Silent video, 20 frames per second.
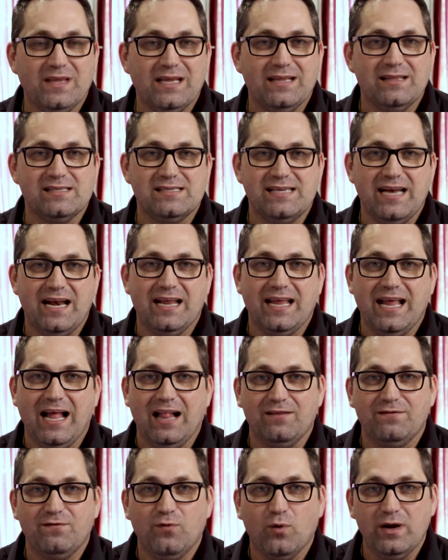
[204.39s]
In the state of
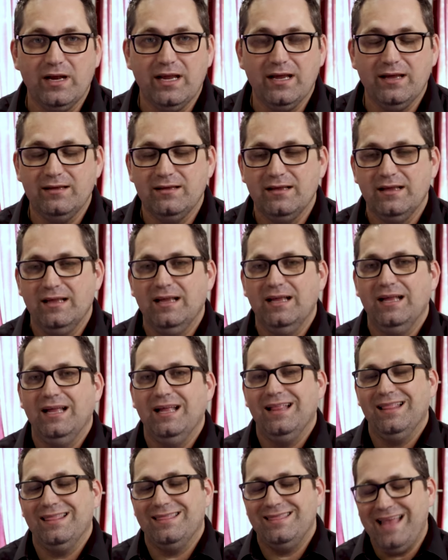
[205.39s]
California,
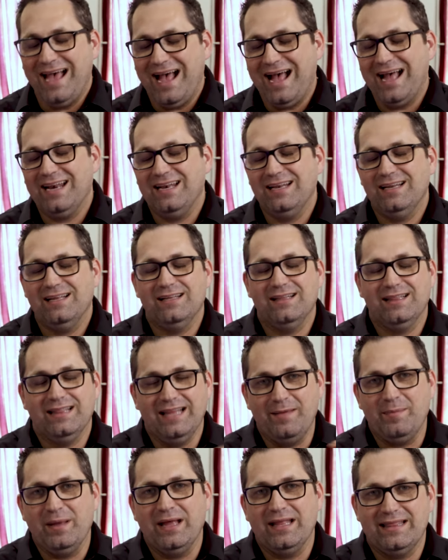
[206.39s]
that
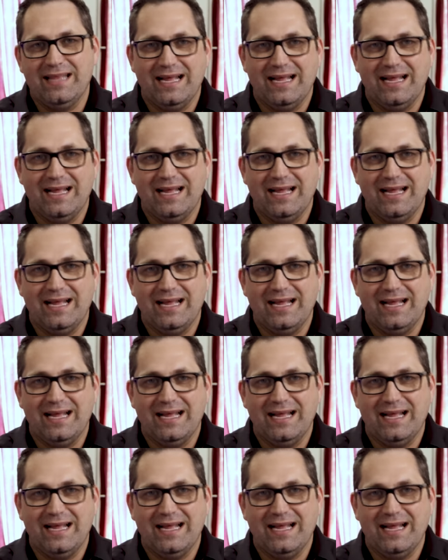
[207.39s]
limit,